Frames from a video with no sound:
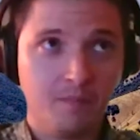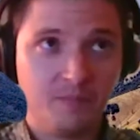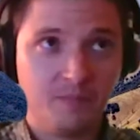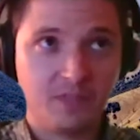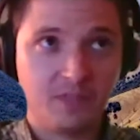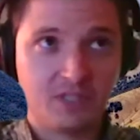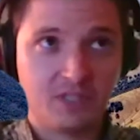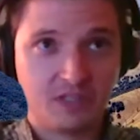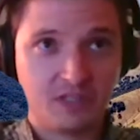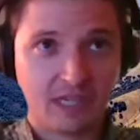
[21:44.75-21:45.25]

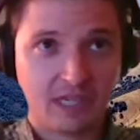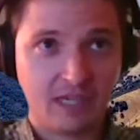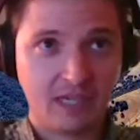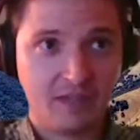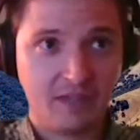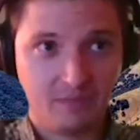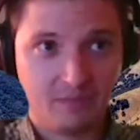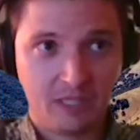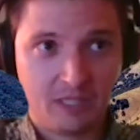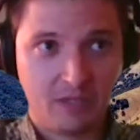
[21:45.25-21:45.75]
since
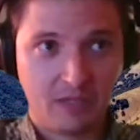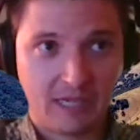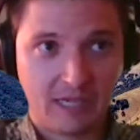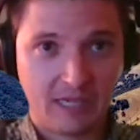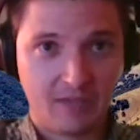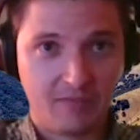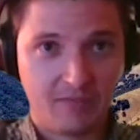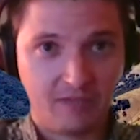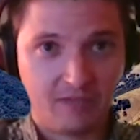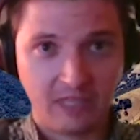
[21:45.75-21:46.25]
I
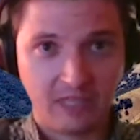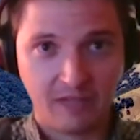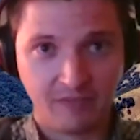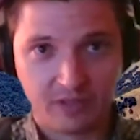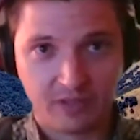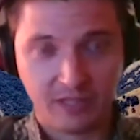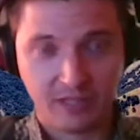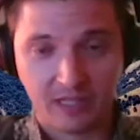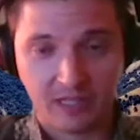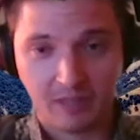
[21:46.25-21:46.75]
kind of left
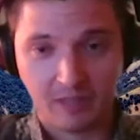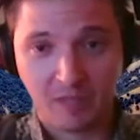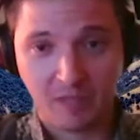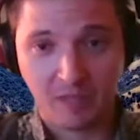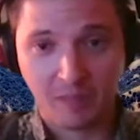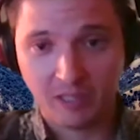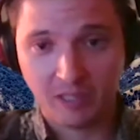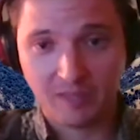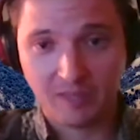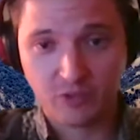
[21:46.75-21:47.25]
the
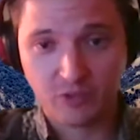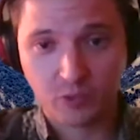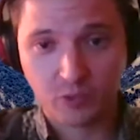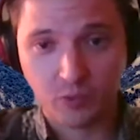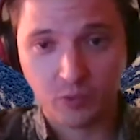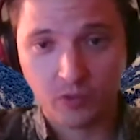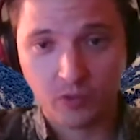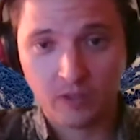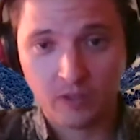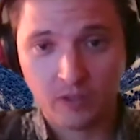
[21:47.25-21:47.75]
bubble of
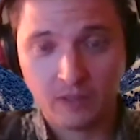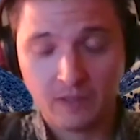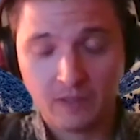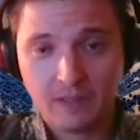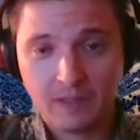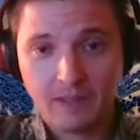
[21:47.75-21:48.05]
school.